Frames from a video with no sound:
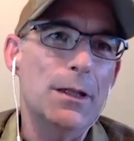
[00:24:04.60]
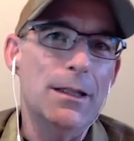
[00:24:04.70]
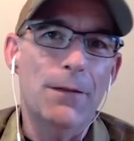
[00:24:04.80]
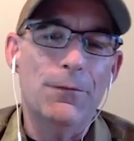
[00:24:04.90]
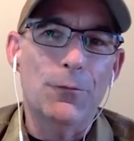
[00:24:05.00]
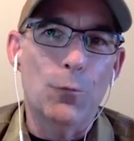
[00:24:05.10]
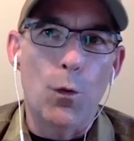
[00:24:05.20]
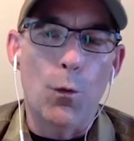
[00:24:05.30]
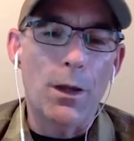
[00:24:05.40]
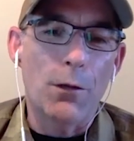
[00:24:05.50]
mean, if
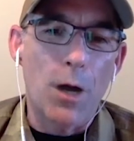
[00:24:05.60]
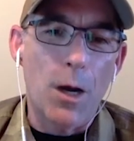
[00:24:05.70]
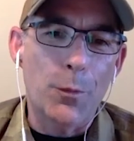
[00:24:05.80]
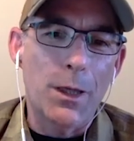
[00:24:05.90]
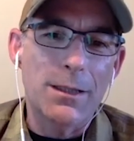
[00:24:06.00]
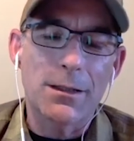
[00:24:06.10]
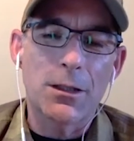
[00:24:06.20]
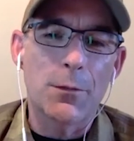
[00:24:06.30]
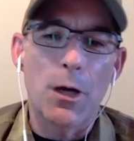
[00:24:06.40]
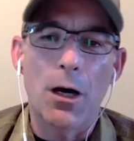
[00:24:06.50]
weather cooperates, it's
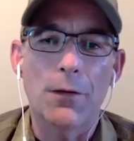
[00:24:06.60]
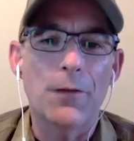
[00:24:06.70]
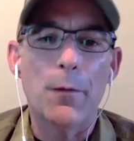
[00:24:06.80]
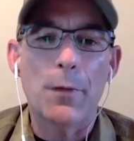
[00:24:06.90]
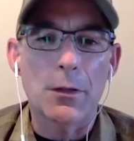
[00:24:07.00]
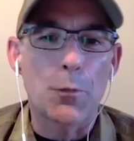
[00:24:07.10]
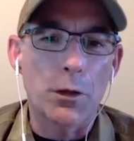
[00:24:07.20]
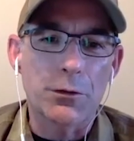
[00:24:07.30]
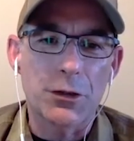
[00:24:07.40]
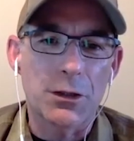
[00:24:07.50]
going to be all environmental
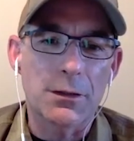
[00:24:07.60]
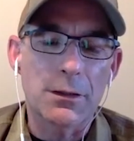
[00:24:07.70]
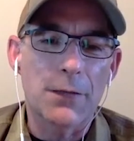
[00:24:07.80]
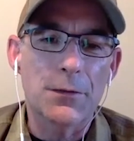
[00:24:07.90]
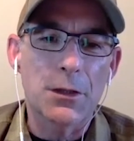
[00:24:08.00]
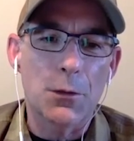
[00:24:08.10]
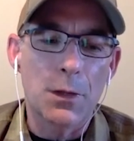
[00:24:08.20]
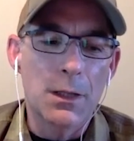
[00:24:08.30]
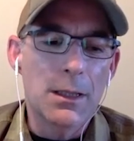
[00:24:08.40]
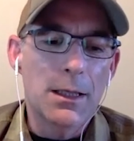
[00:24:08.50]
portraiture and stuff.
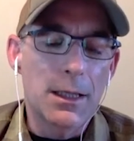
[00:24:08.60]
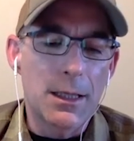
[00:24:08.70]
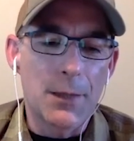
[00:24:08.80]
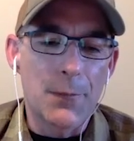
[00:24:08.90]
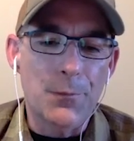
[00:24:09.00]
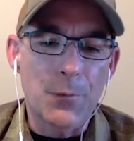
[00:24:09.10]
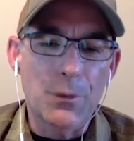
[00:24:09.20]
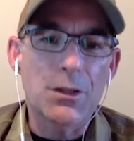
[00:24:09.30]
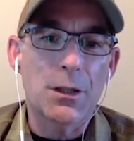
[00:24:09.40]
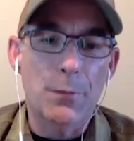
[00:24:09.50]
So,
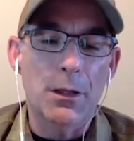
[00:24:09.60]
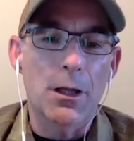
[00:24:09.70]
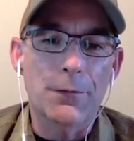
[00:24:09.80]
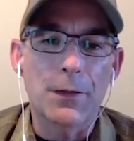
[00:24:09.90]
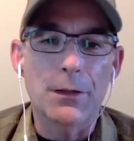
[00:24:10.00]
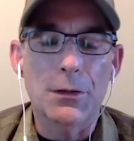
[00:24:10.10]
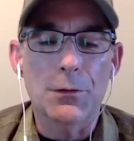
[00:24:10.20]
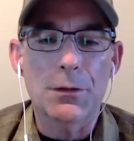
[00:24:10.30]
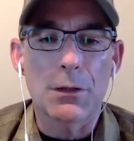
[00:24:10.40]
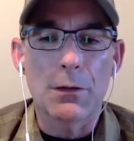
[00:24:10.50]
which is going to be a lot of fun
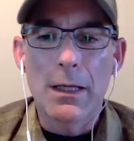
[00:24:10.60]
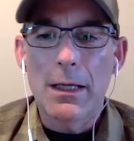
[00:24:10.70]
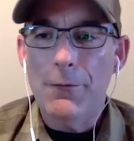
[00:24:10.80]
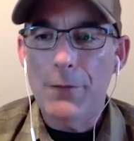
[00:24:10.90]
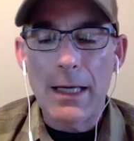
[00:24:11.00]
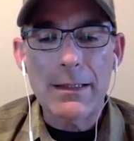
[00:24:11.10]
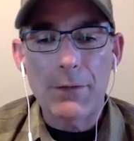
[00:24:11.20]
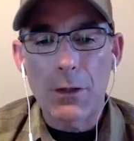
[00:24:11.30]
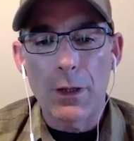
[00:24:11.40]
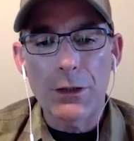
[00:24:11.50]
too. So if you guys have
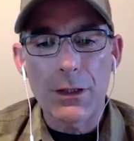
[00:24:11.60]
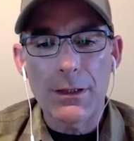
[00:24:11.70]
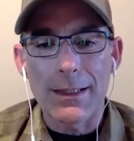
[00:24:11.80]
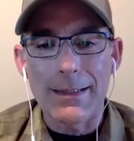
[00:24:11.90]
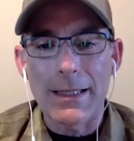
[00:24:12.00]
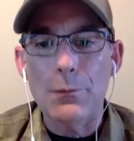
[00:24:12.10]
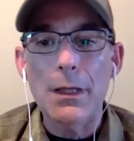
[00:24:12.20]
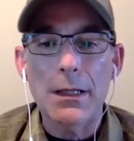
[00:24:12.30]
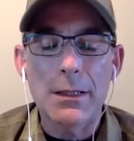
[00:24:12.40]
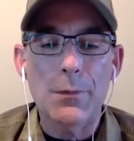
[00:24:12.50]
any questions, send
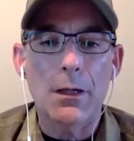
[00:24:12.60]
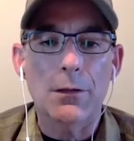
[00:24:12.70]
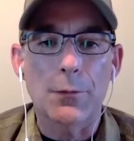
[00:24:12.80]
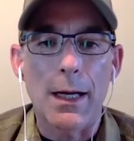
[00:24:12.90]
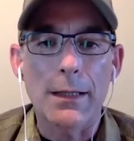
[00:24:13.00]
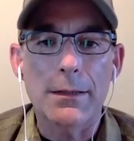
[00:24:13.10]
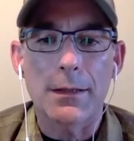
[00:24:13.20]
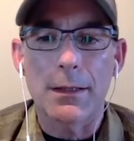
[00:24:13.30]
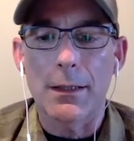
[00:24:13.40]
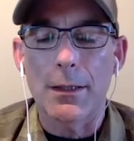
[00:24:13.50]
me an email direct,
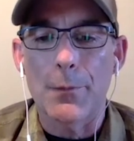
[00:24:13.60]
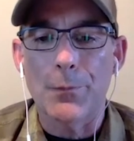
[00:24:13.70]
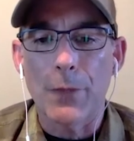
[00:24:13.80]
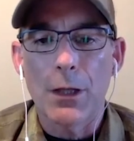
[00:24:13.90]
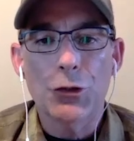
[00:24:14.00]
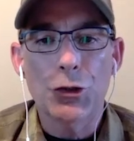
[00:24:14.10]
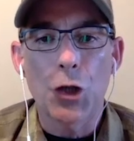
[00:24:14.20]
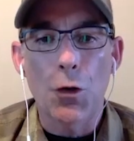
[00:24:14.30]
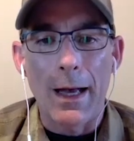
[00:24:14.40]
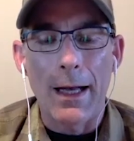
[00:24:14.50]

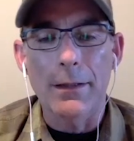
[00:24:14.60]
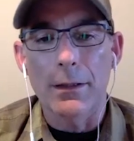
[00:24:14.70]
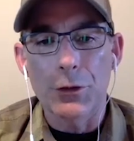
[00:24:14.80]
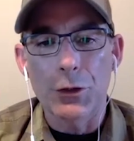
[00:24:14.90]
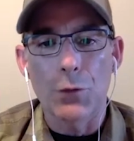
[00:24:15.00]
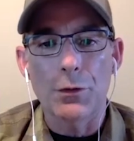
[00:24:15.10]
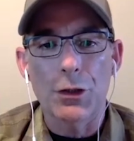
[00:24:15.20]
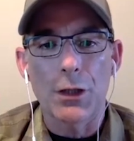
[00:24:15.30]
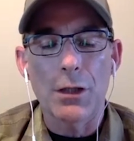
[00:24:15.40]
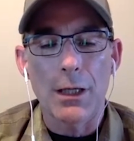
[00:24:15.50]

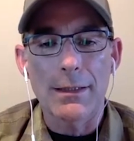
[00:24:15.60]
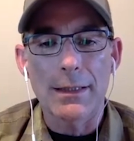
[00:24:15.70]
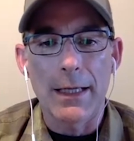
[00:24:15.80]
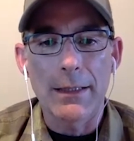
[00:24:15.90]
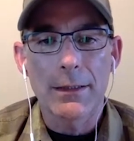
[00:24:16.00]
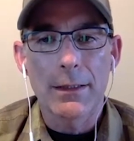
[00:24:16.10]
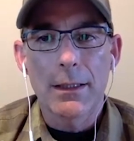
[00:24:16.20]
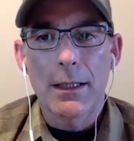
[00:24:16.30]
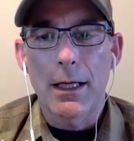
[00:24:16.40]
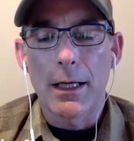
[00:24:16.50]
joe@joedesjardins.ca,
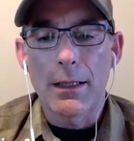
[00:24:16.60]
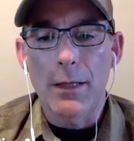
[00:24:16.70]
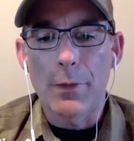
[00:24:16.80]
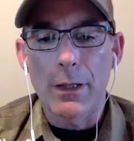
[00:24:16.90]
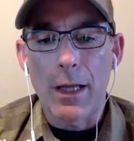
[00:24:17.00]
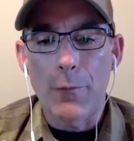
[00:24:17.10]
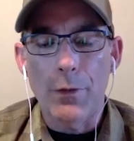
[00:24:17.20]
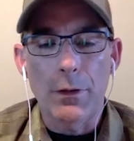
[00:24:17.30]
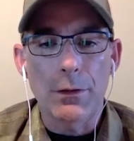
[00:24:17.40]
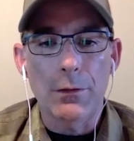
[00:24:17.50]
and I'd be
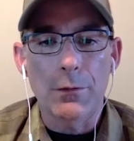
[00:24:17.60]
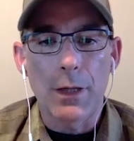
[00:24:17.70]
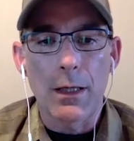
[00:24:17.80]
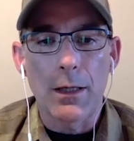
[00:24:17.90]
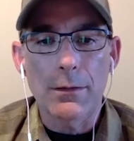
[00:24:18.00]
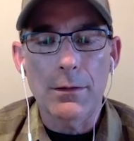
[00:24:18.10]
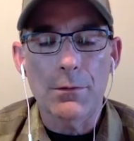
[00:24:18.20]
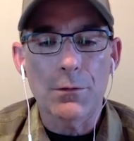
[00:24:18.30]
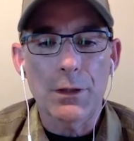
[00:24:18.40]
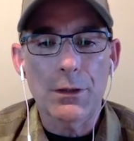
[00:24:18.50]
happy to answer
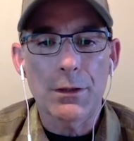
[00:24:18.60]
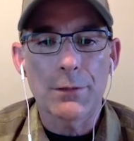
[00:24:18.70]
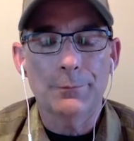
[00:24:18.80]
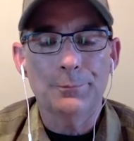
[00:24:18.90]
those questions.